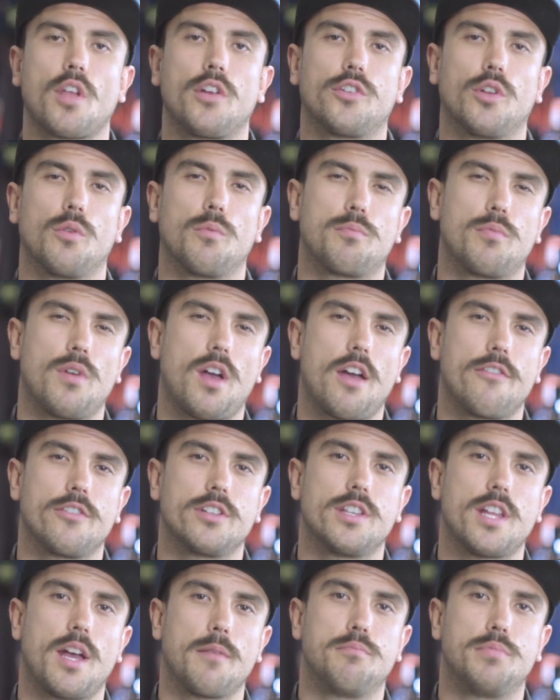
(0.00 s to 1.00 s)
So
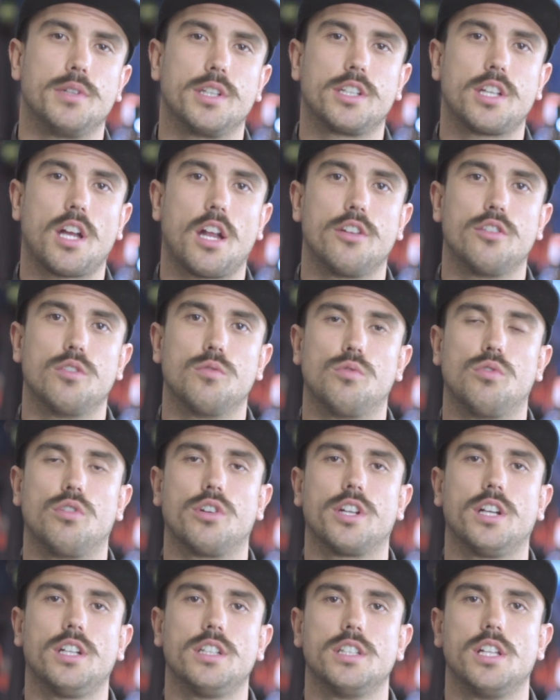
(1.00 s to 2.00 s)
having that big gun in the
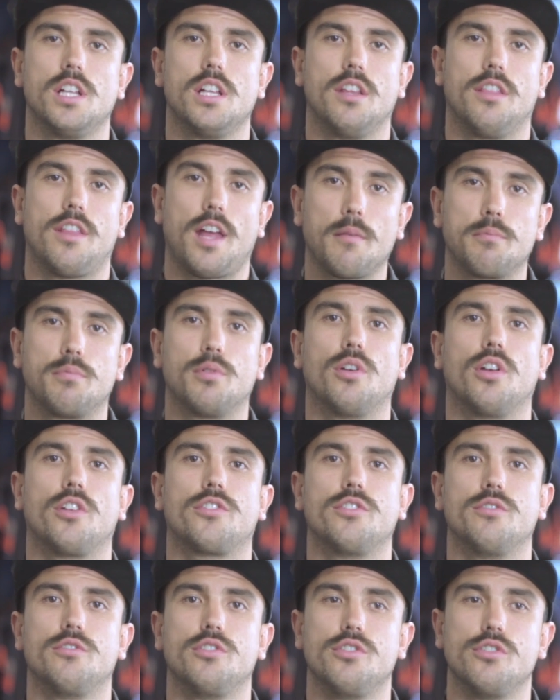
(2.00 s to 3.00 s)
water, that
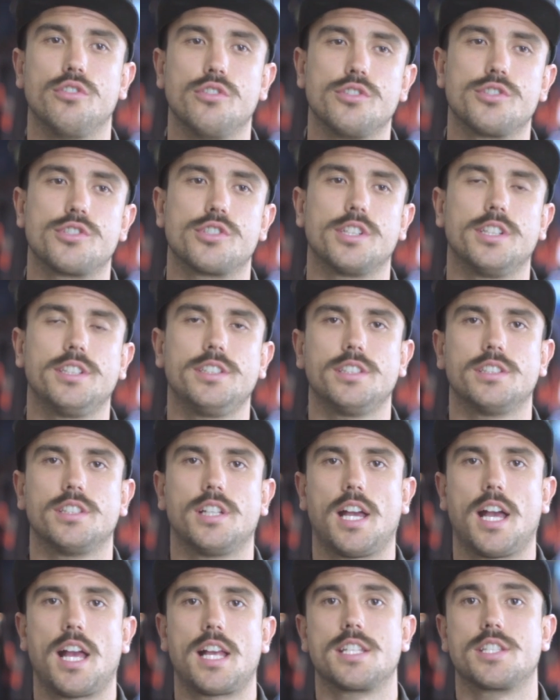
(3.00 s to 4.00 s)
person usually
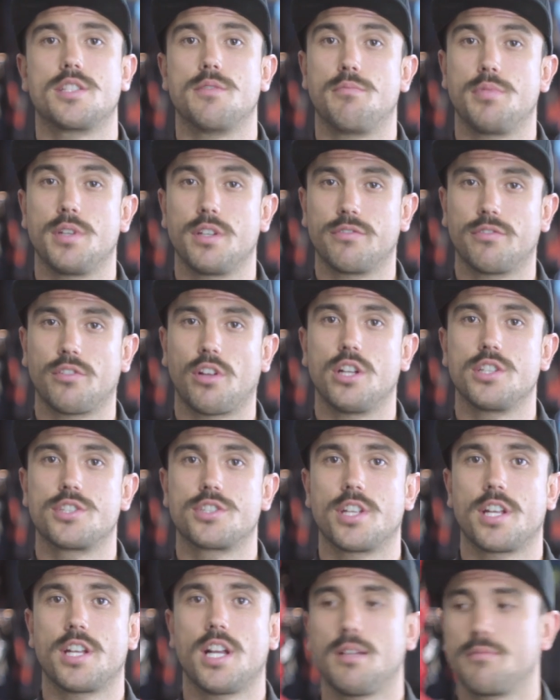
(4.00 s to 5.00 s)
has the big float
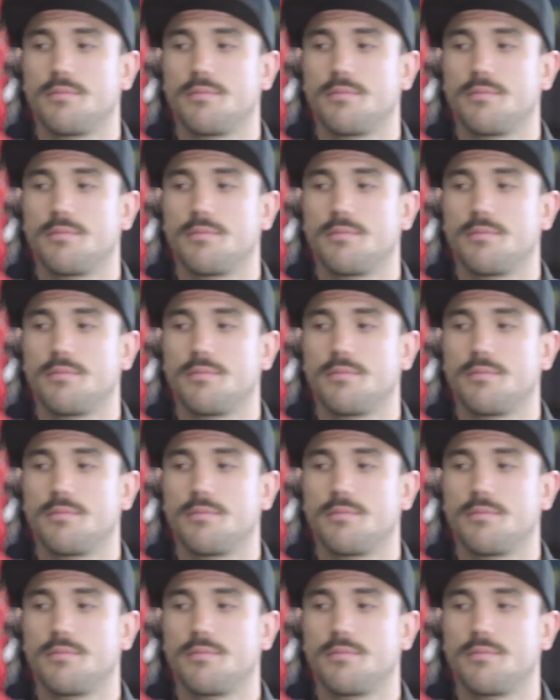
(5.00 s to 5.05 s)
set